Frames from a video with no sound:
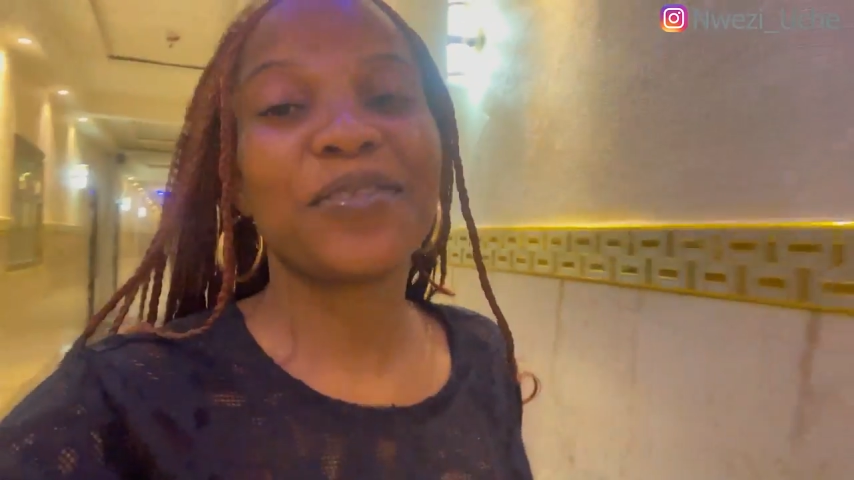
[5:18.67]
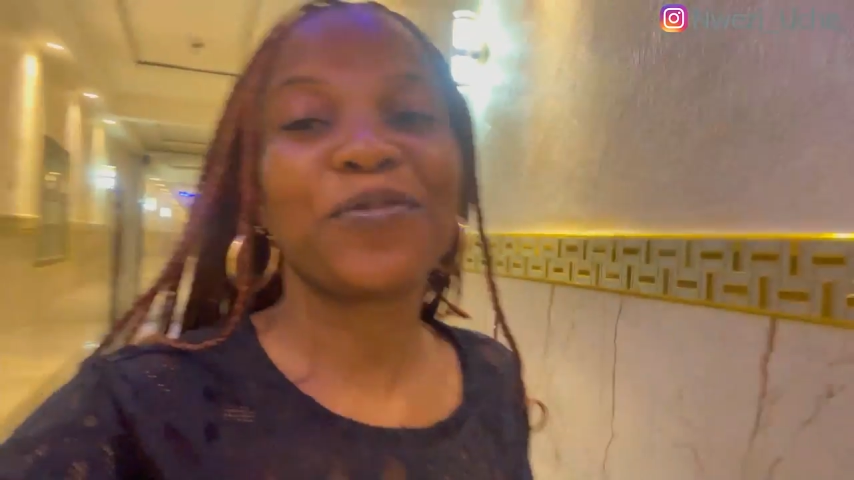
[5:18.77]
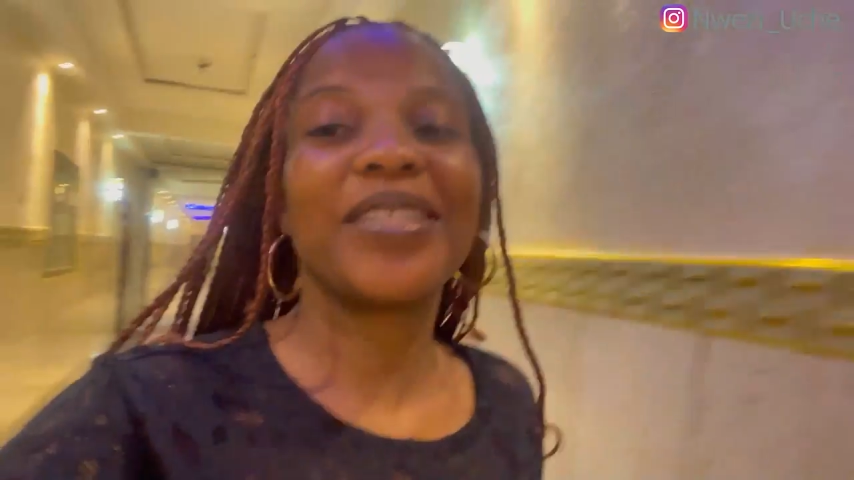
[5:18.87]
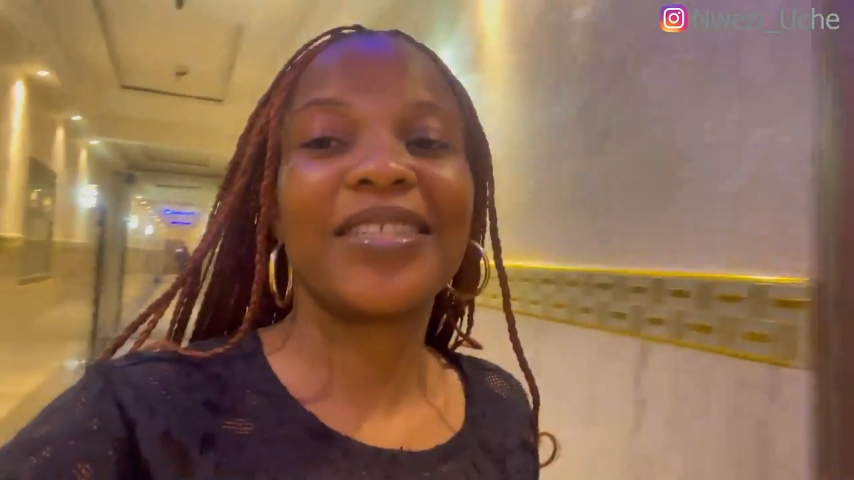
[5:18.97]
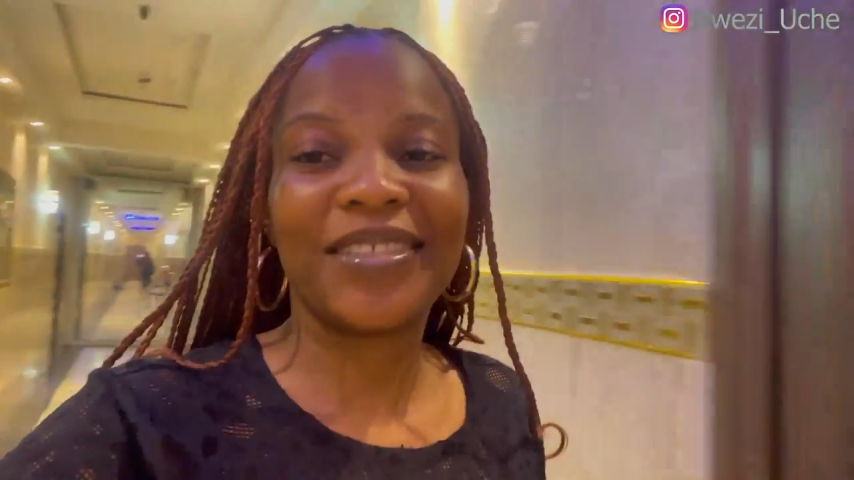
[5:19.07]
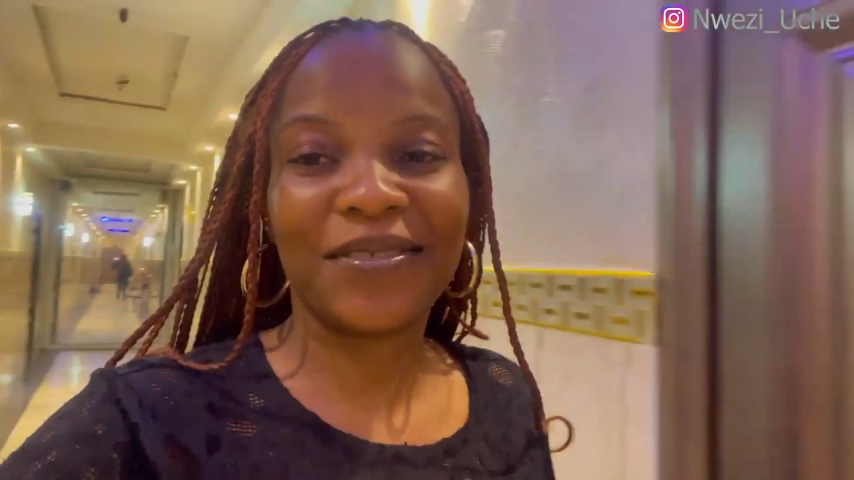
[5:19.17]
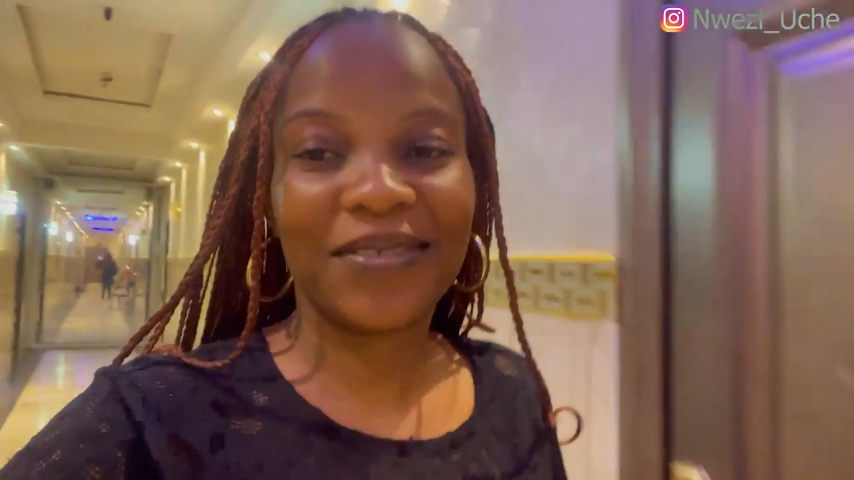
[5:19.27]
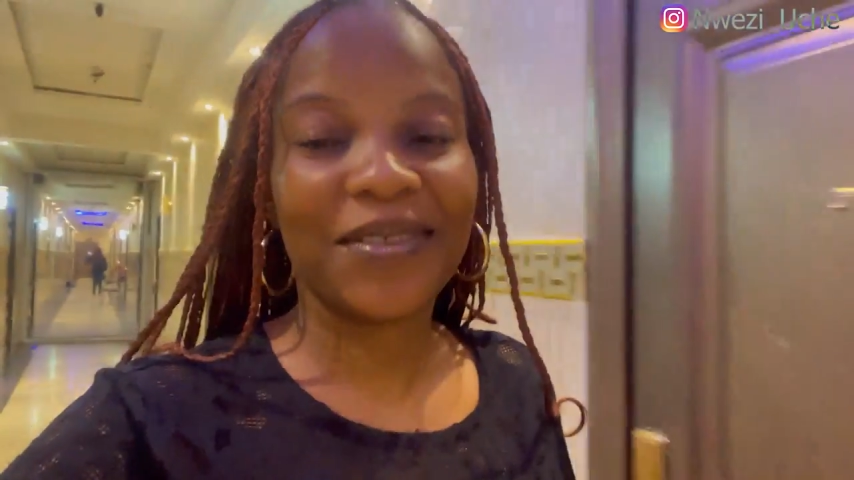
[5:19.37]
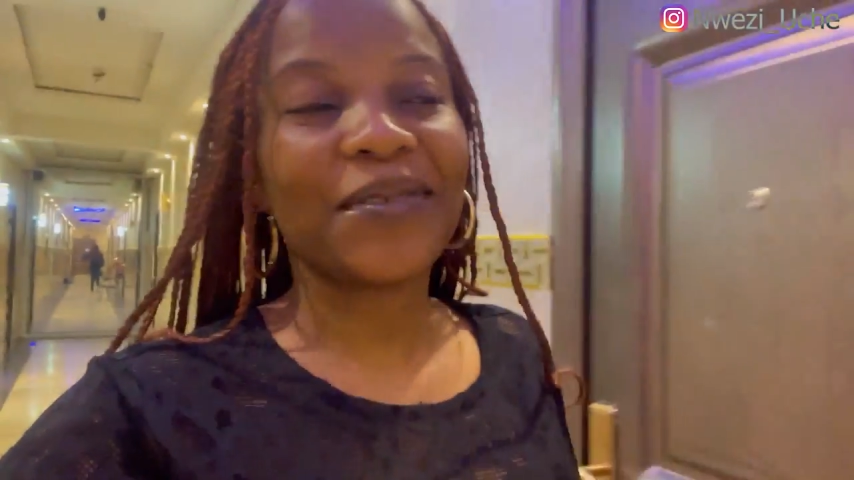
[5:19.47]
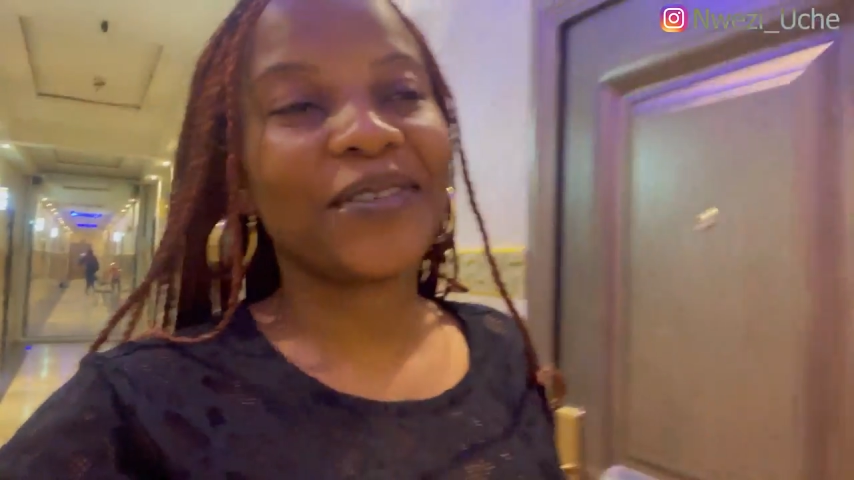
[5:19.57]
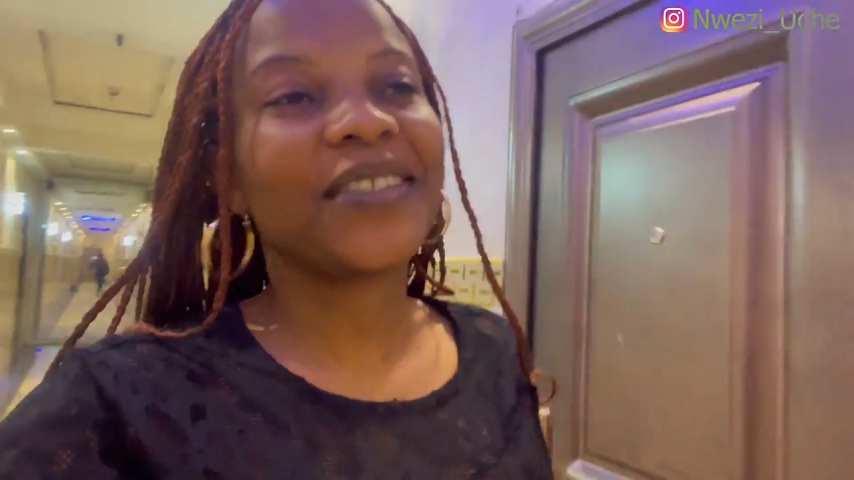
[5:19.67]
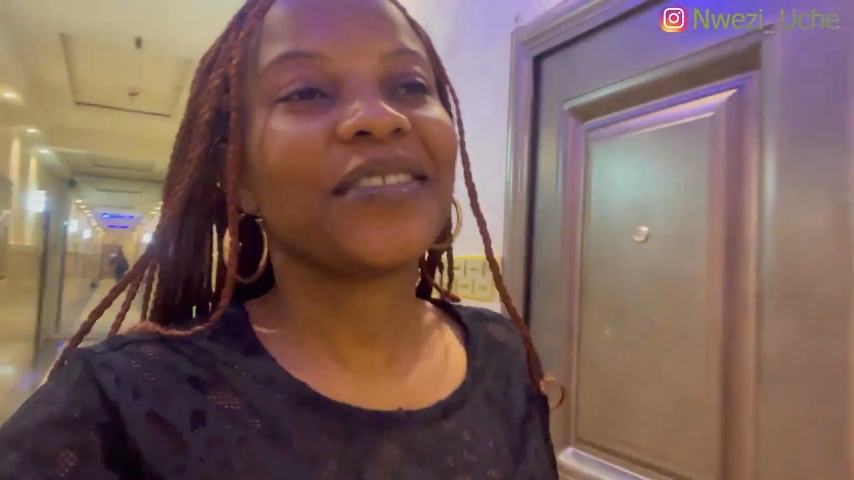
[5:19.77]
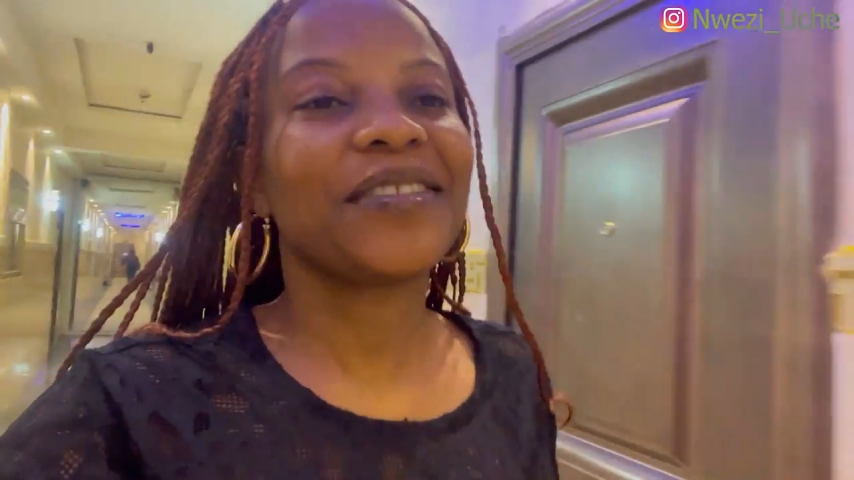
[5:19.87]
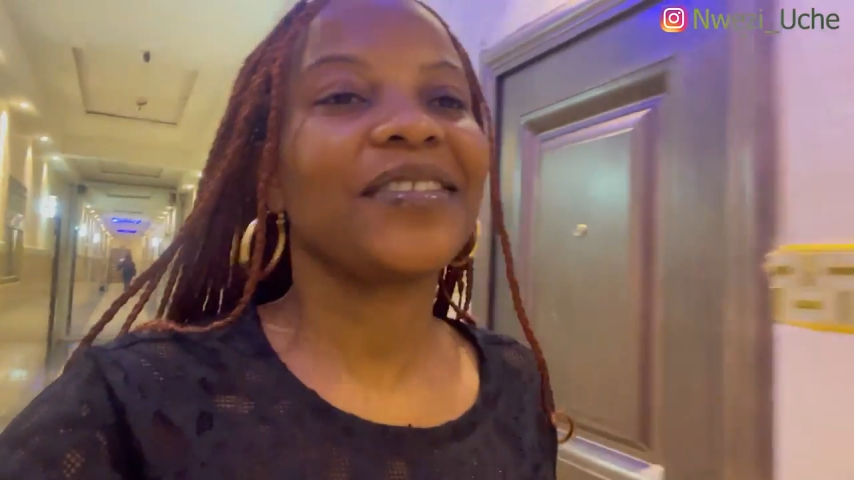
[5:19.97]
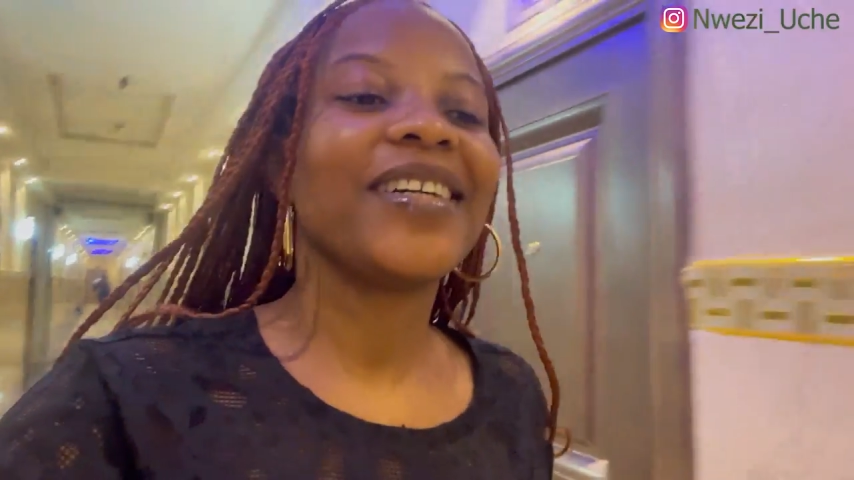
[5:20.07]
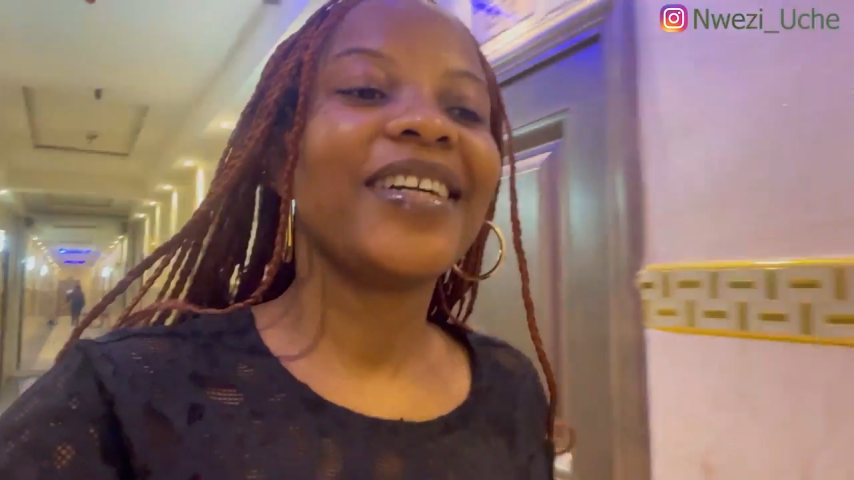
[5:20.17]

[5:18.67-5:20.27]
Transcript: inquisitive. So I wanted to.